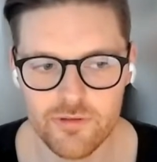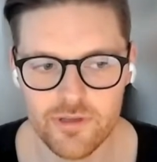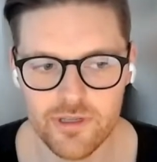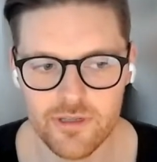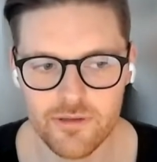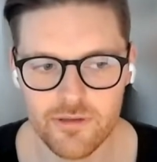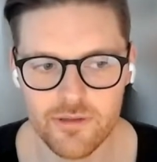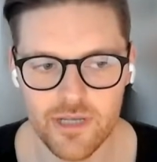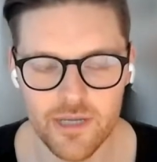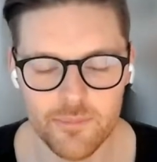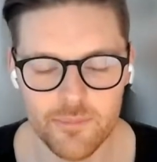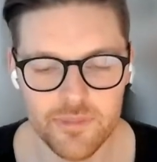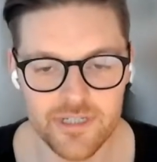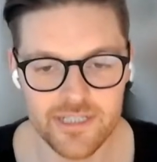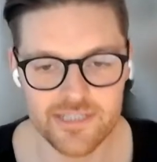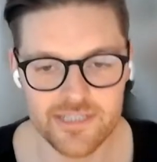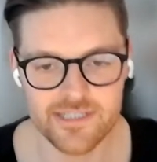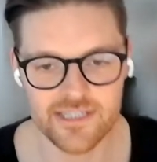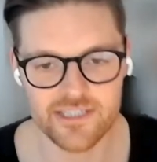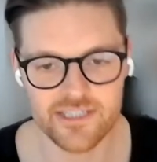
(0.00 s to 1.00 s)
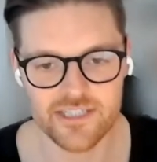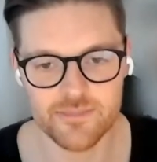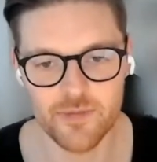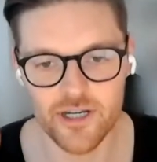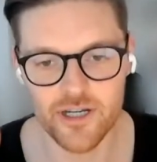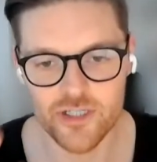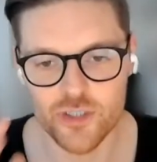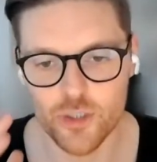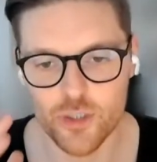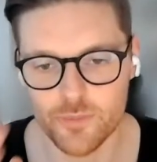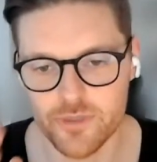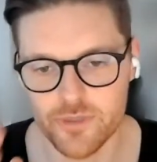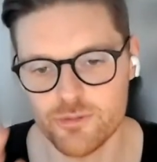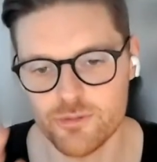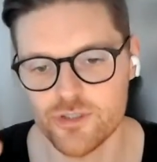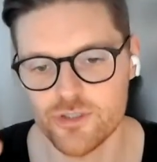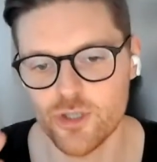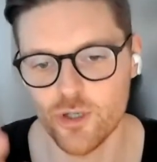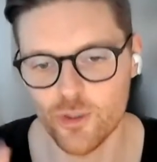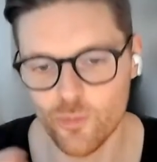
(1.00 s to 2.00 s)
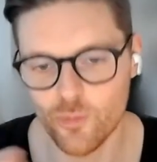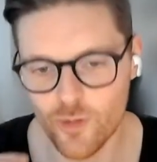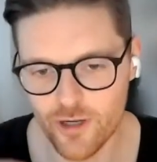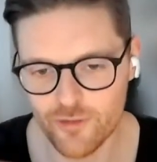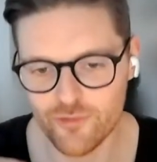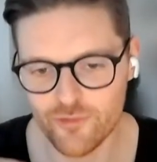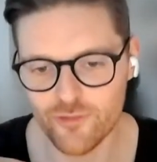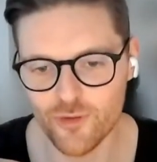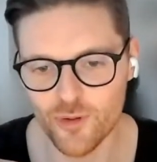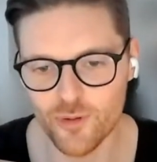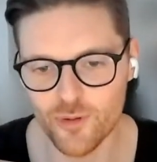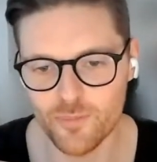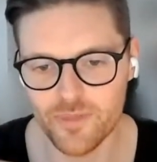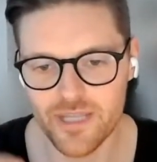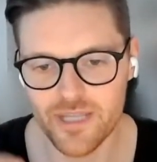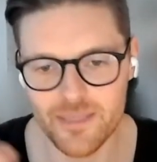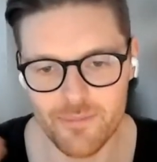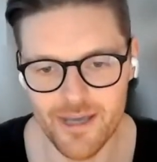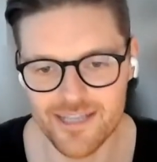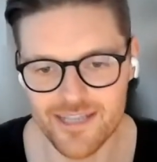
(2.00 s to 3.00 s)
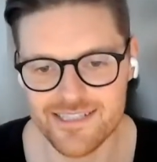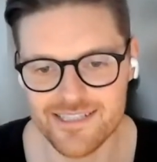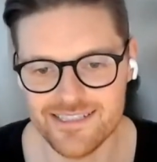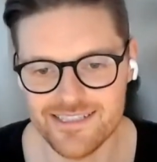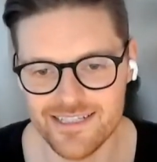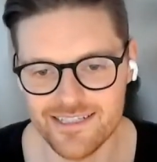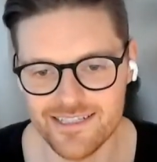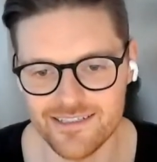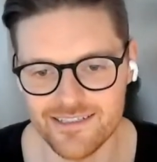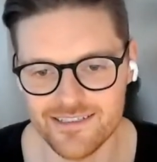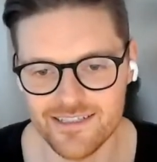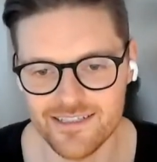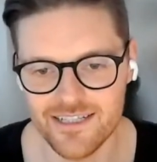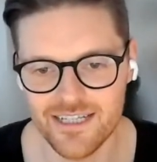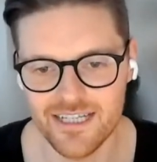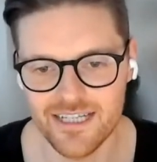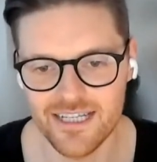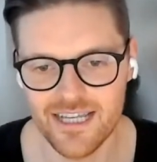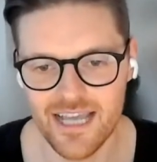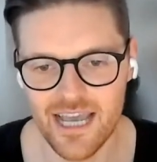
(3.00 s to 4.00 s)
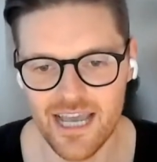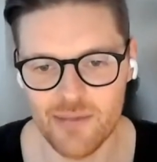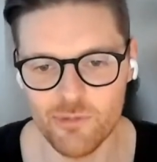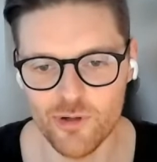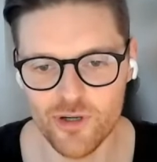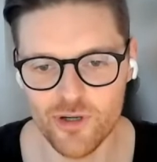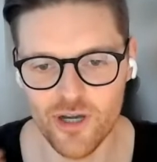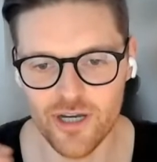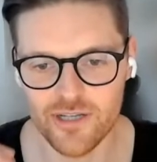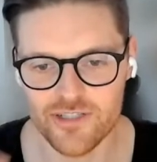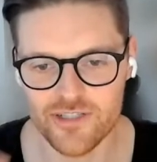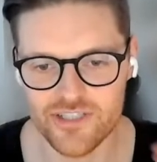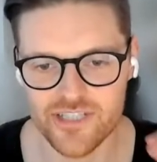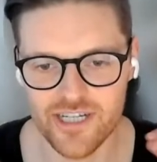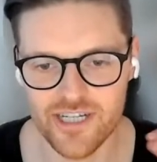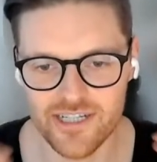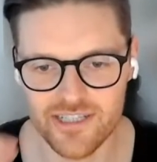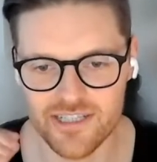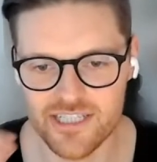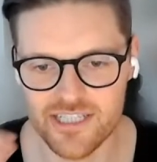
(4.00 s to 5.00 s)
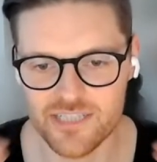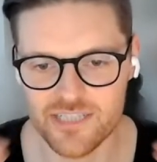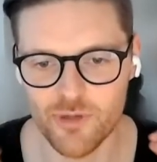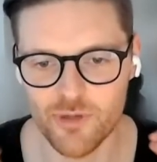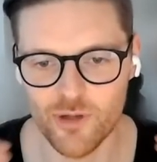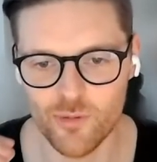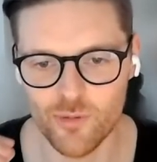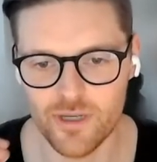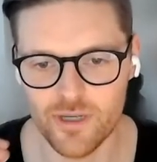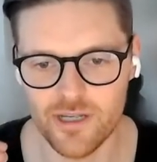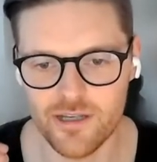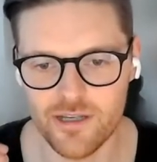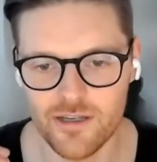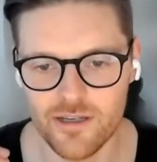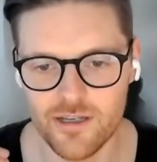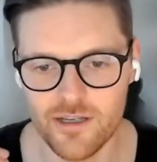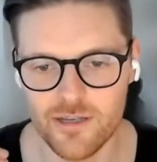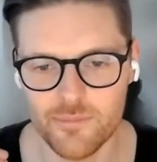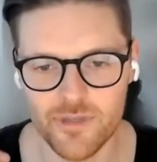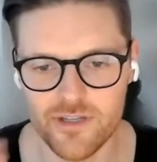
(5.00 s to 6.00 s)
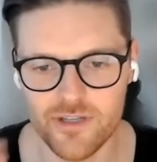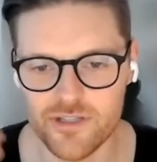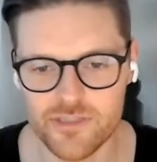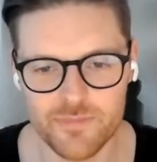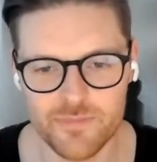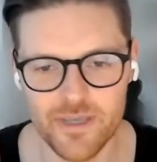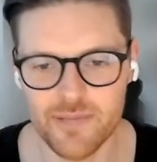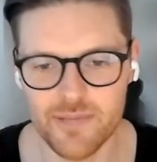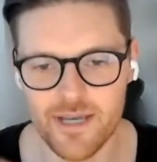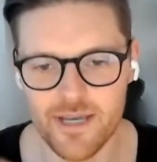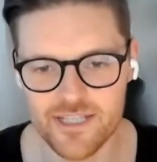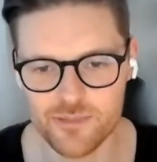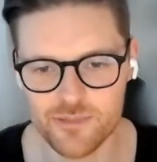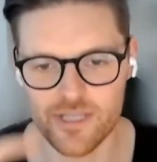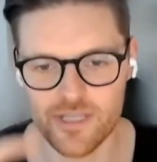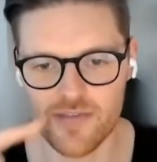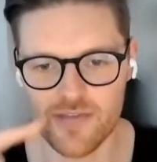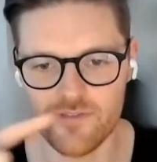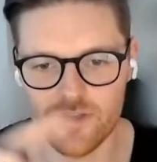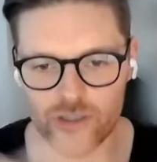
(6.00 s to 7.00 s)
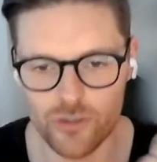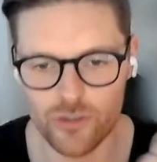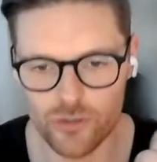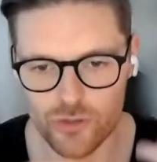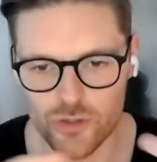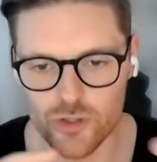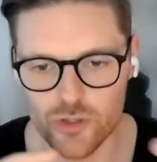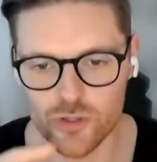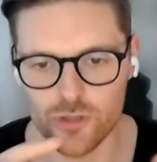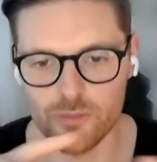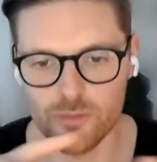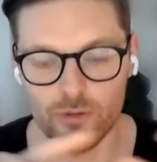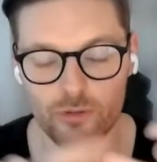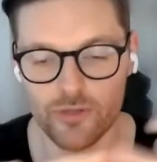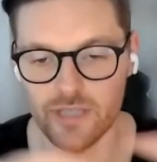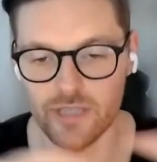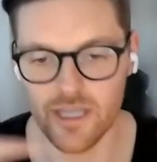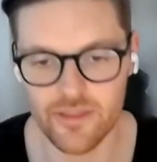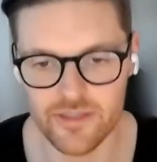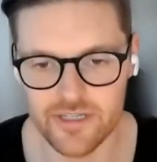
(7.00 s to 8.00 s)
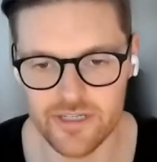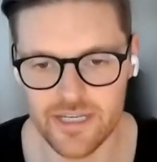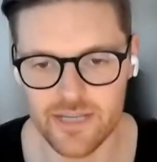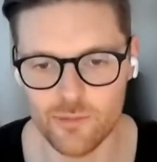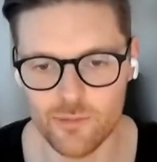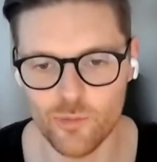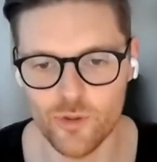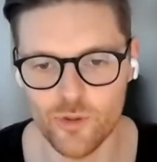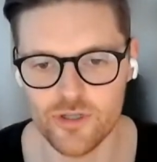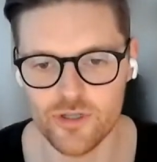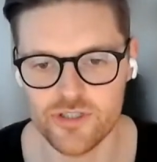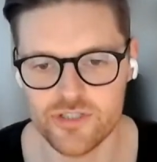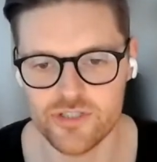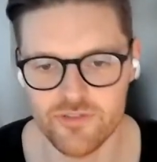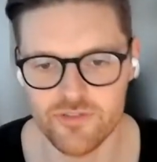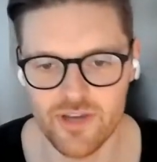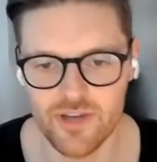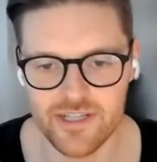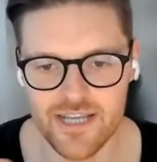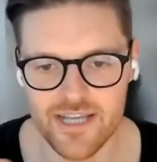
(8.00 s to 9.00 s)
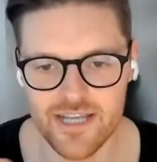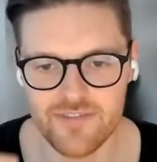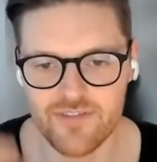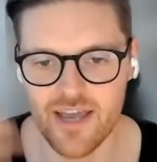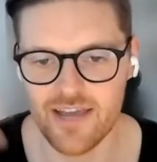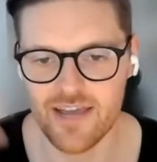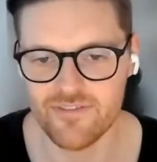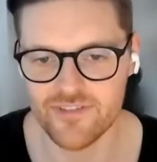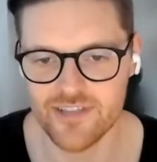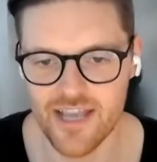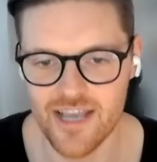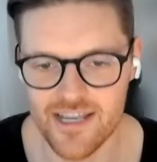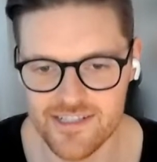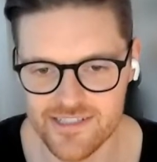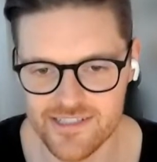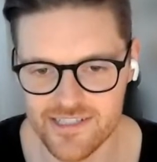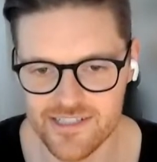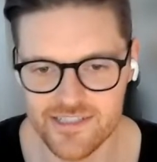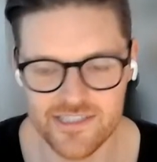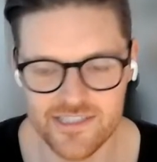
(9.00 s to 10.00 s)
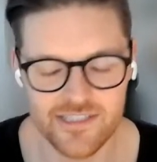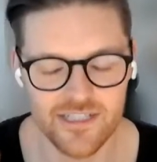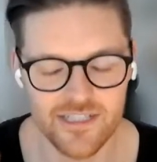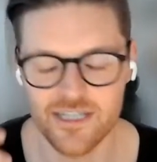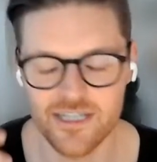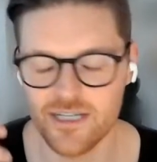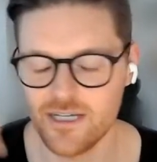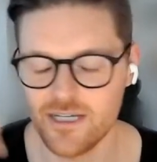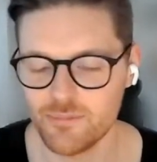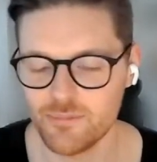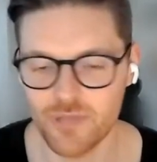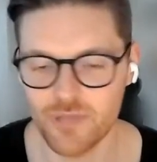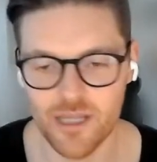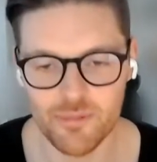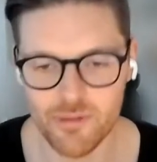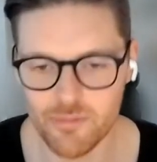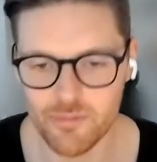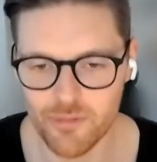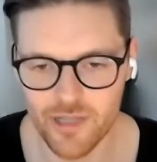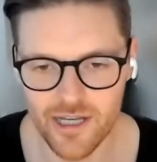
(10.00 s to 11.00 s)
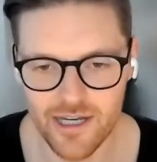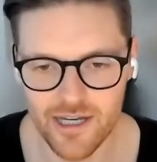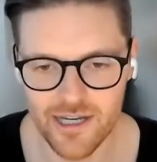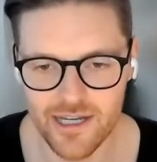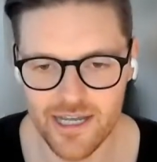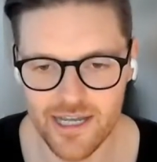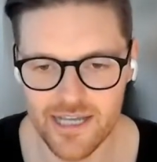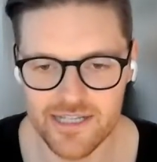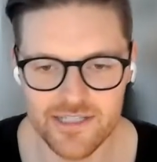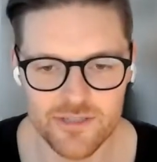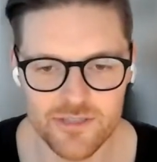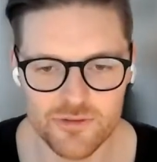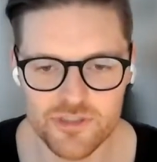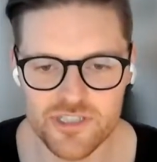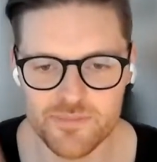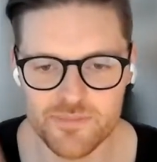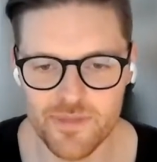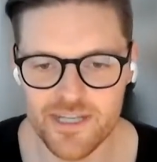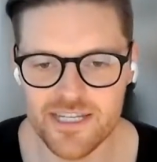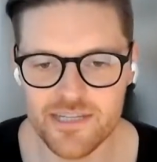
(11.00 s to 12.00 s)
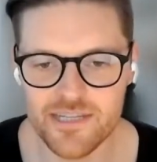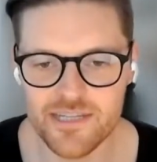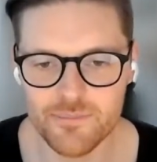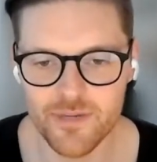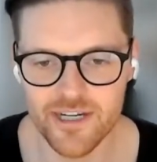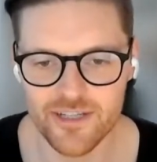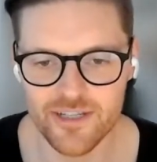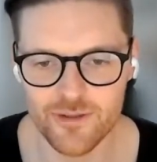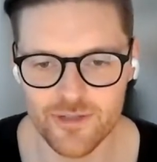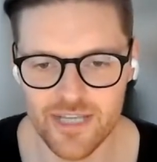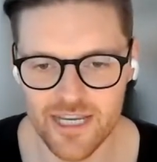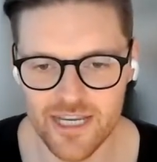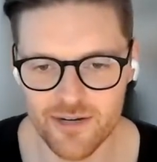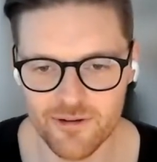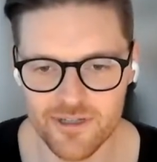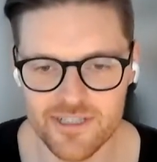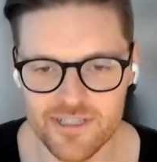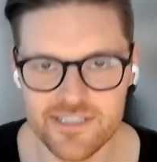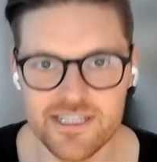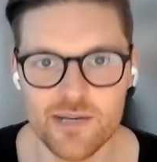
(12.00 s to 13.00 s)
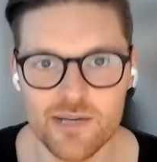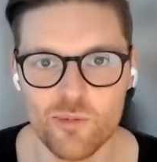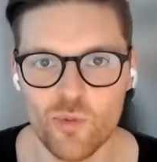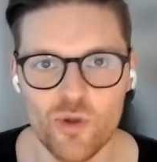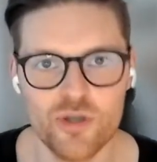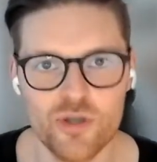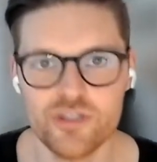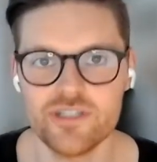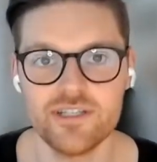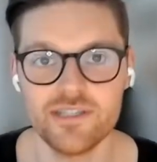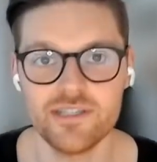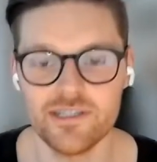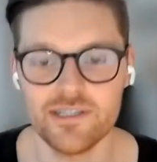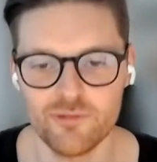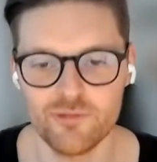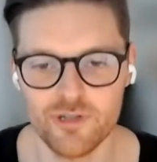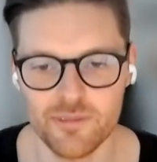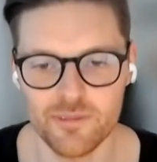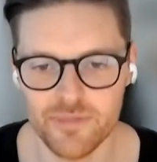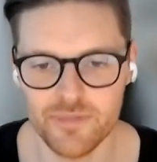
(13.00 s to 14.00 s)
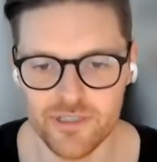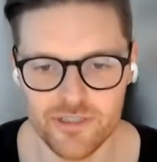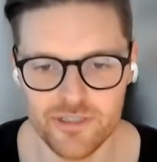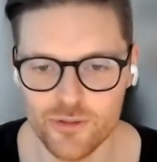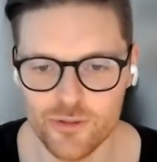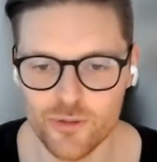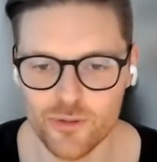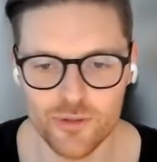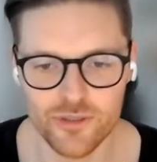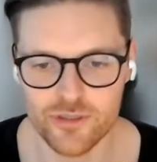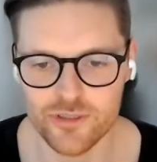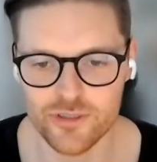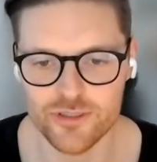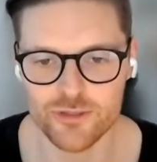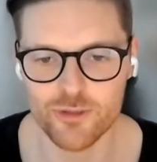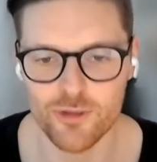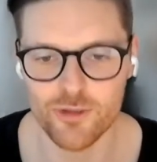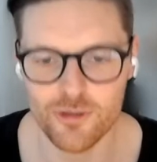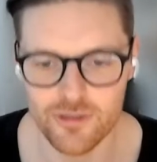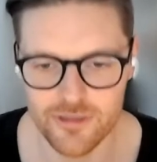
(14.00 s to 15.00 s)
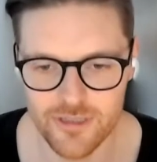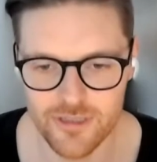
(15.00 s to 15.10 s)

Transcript: companies that smart shopping was going well for, PMax didn't. And we're kind of stuck in this spot where, because PMax was having YouTube, all the other networks, you've had to have assets, blah, blah, blah. And it was spending money on areas that weren't delivering, but you couldn't control it.